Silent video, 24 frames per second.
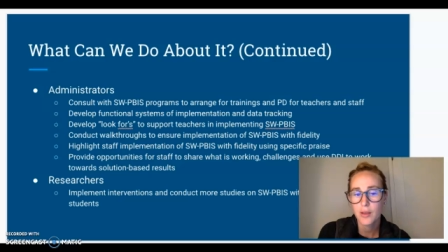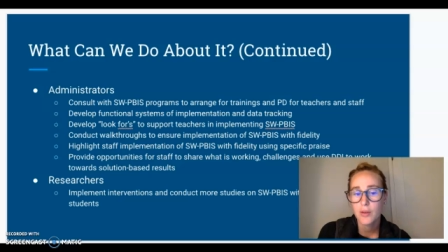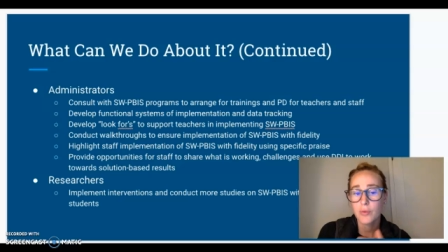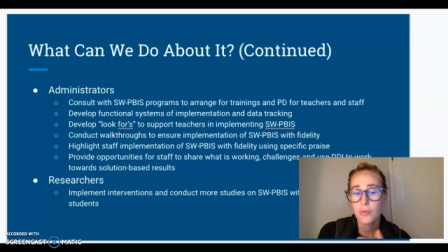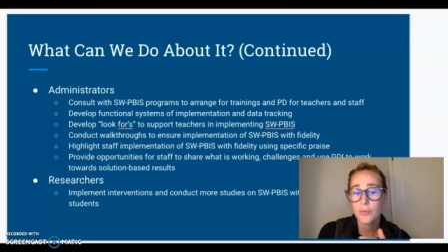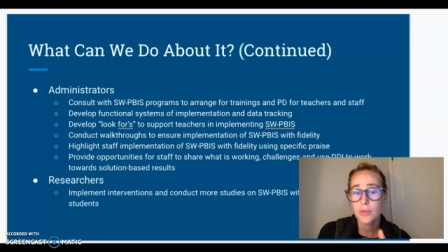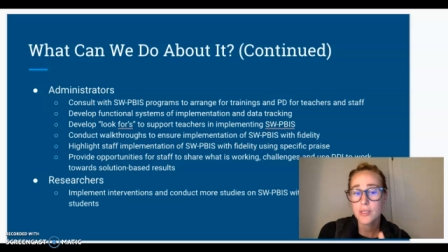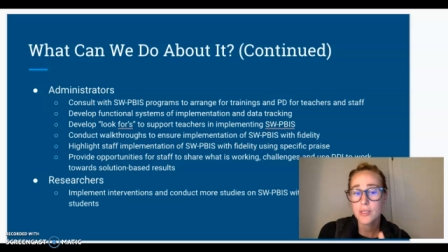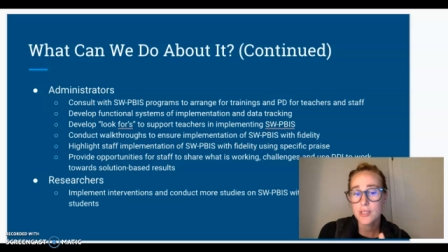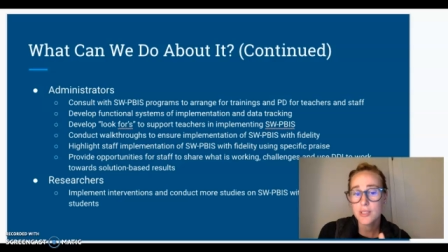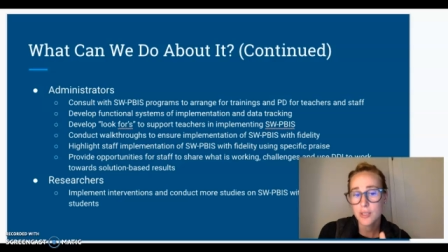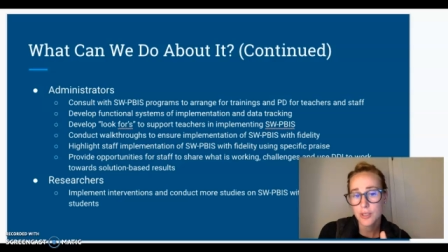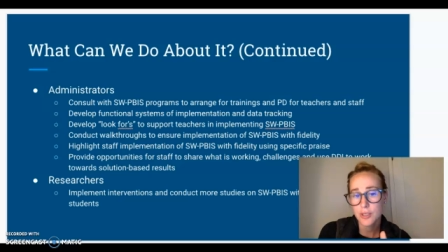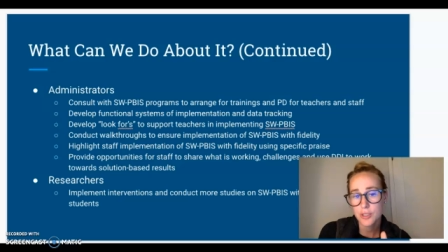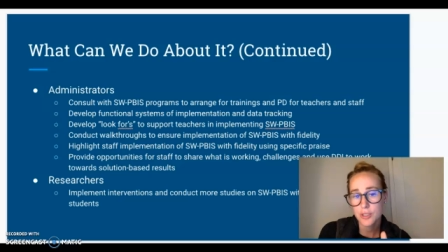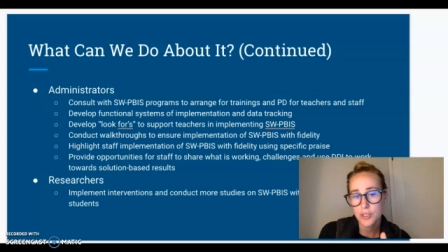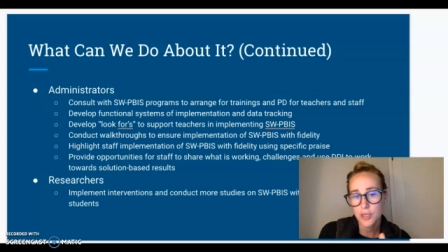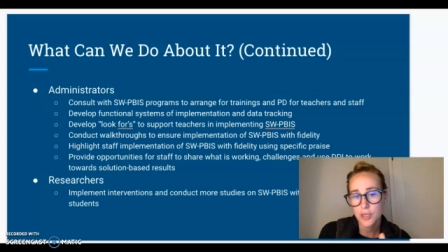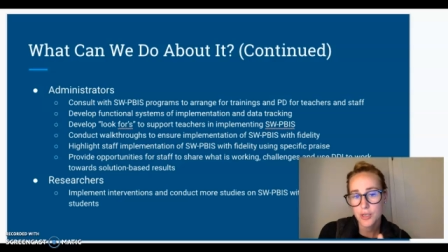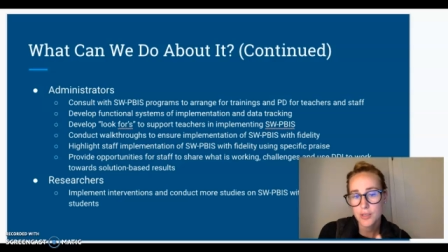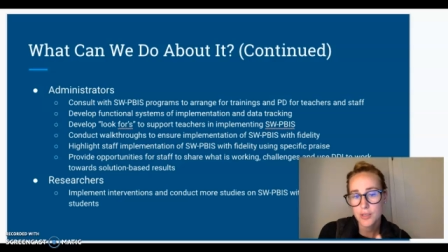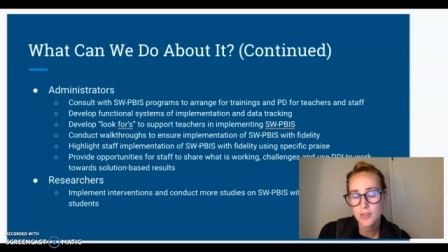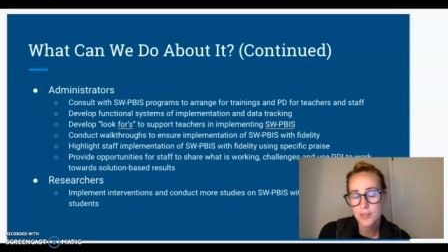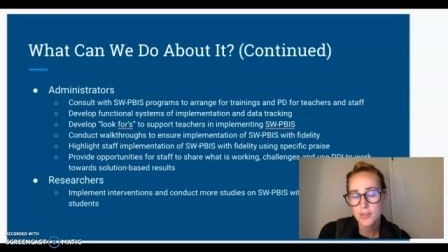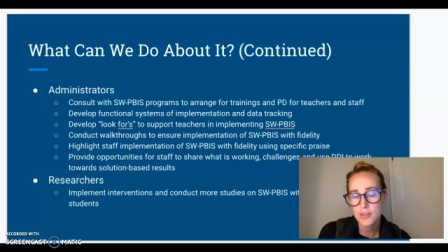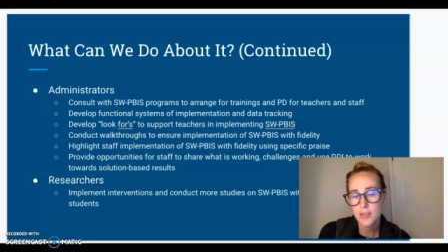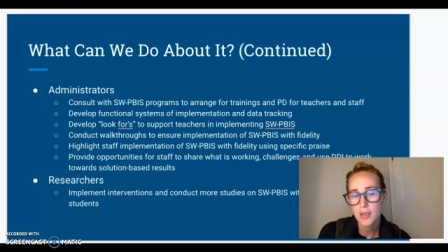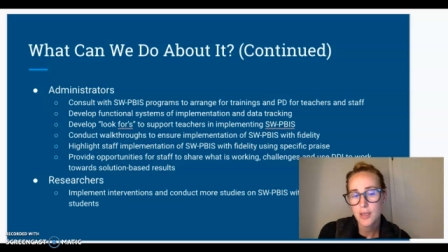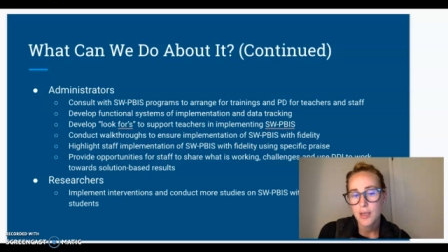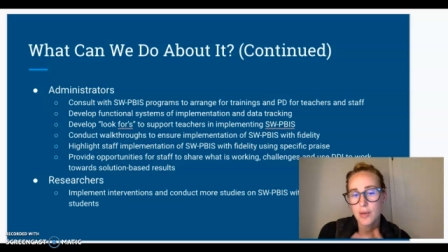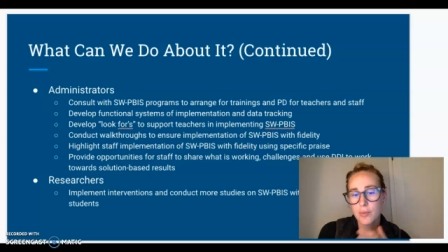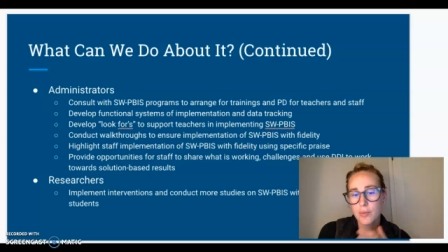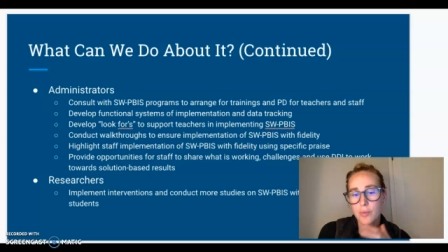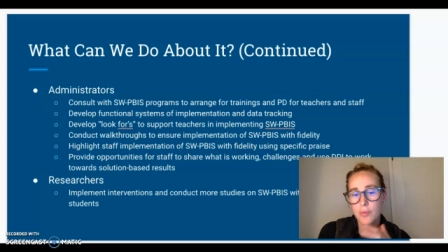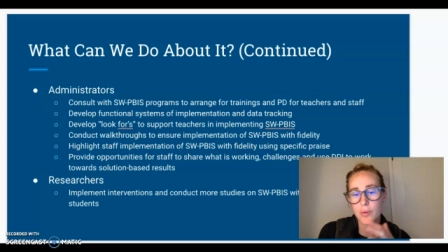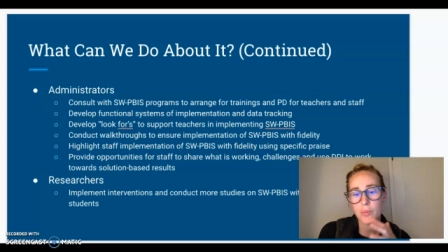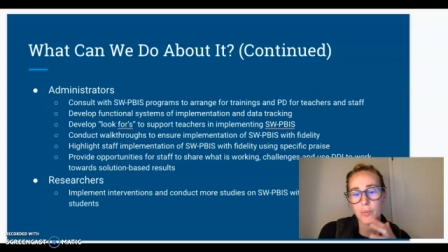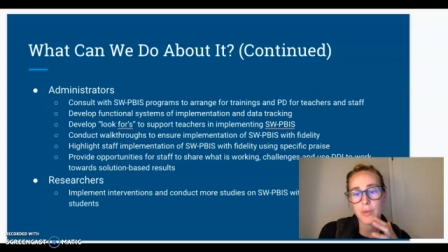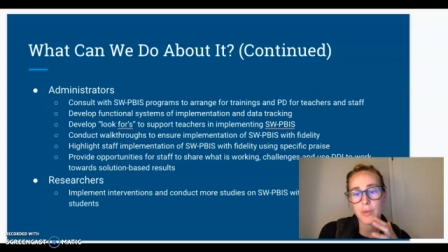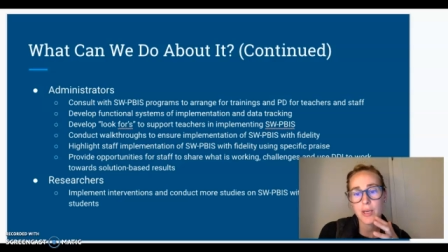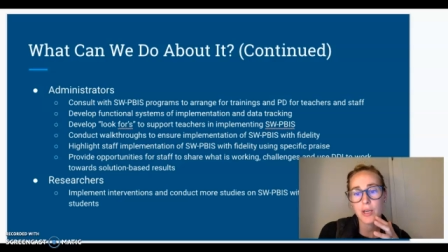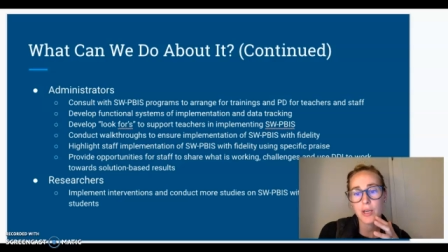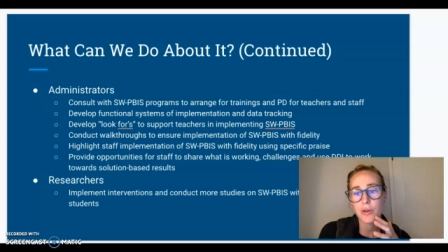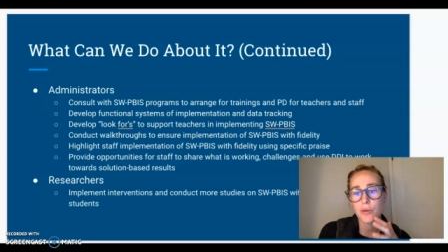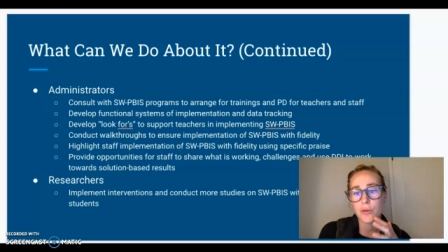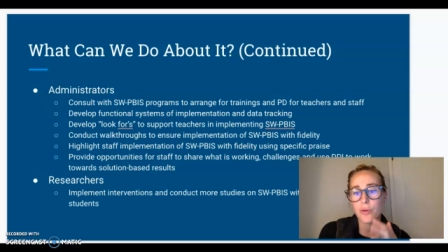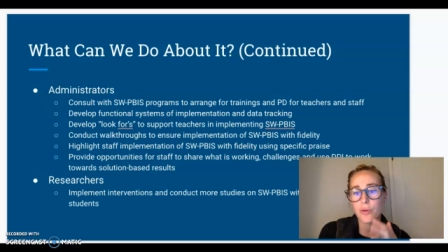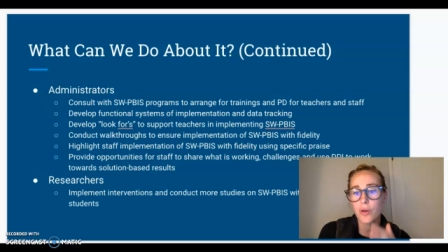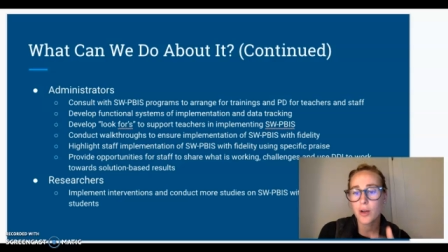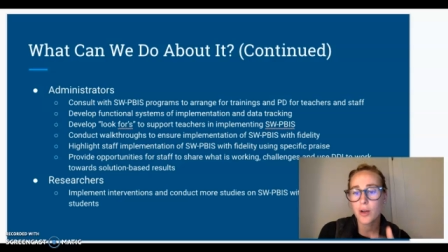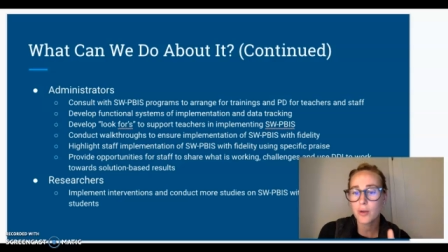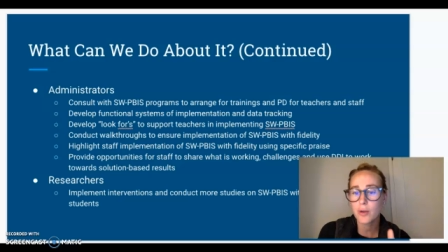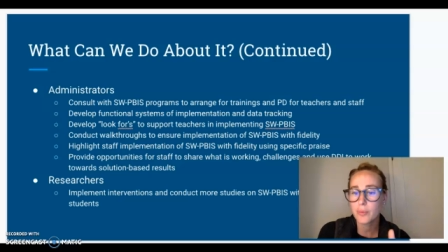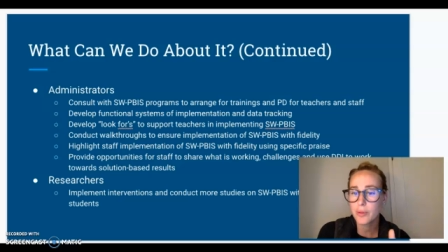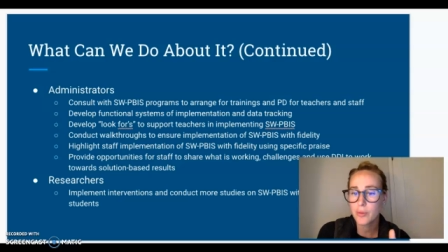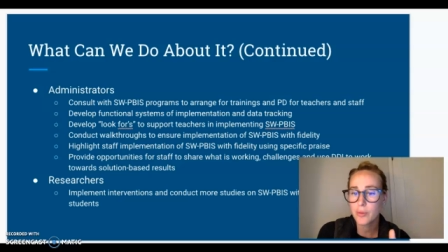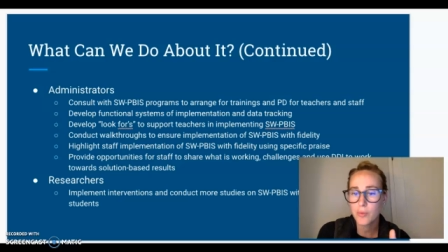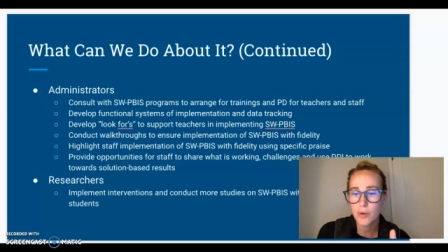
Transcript: Researchers. It would be incredibly